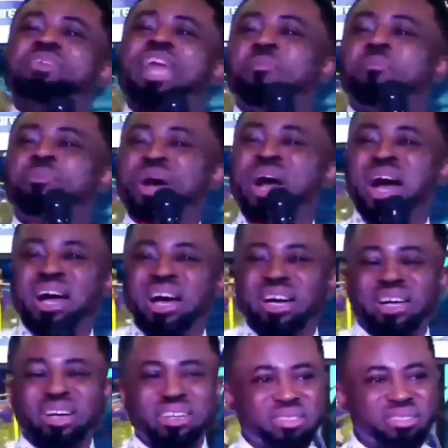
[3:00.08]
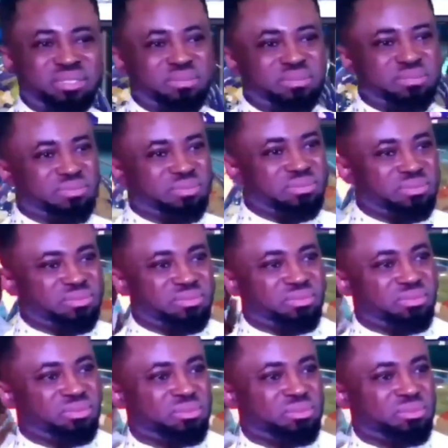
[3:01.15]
God has called you.